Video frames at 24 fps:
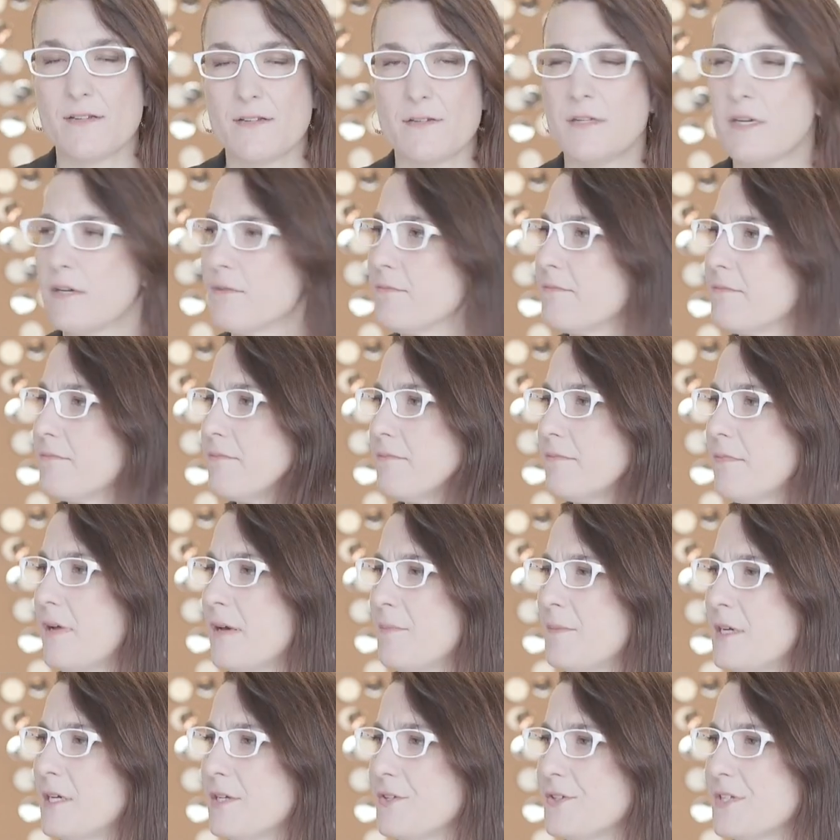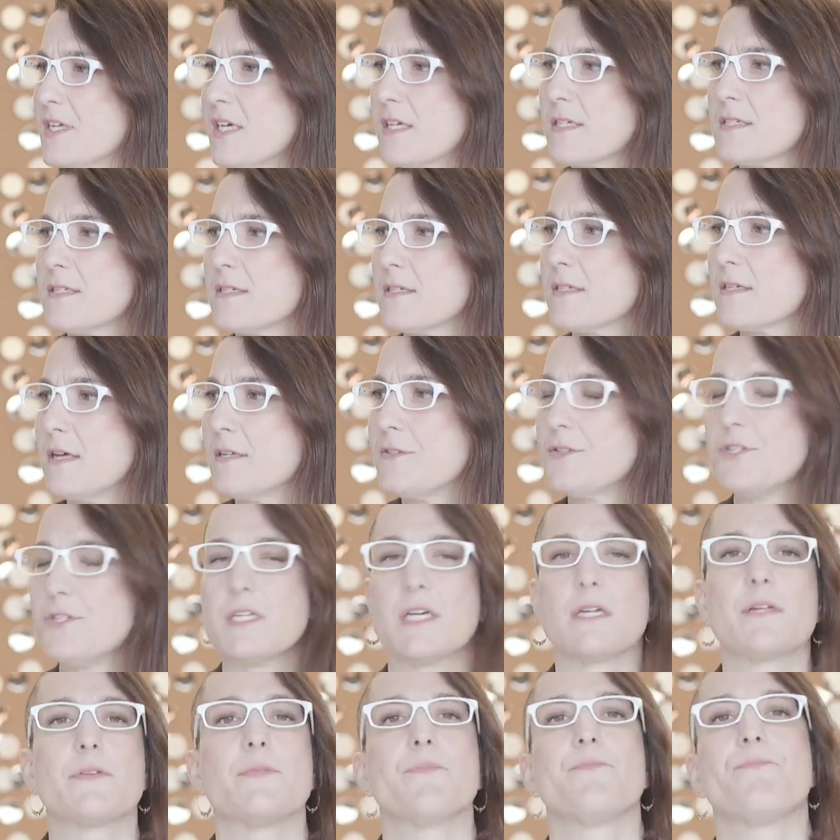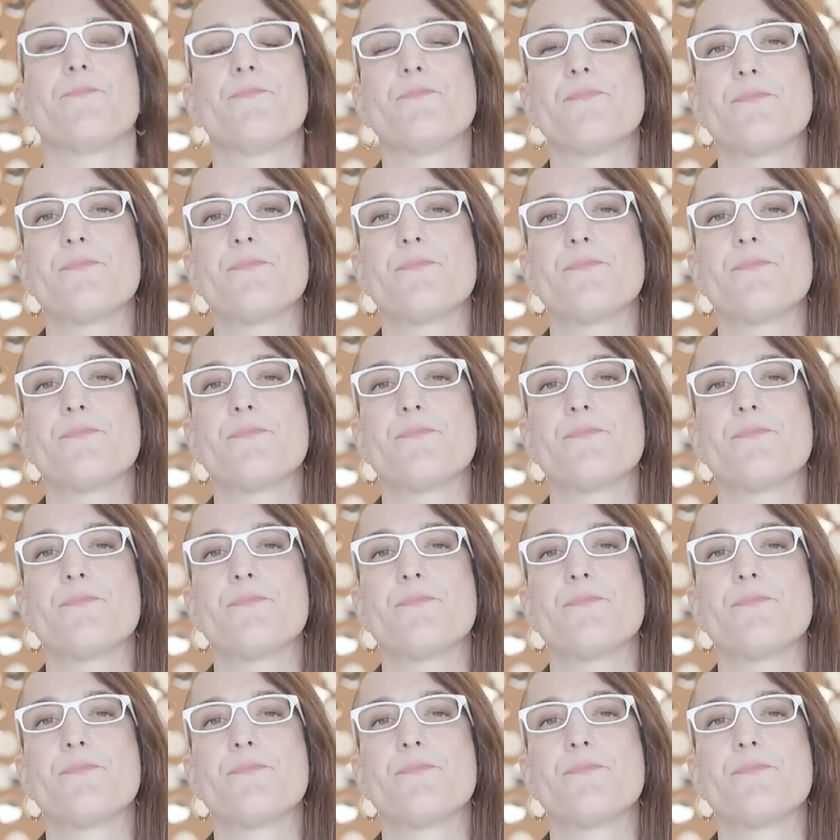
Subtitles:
no, I'm going to do 6. I'll do 6.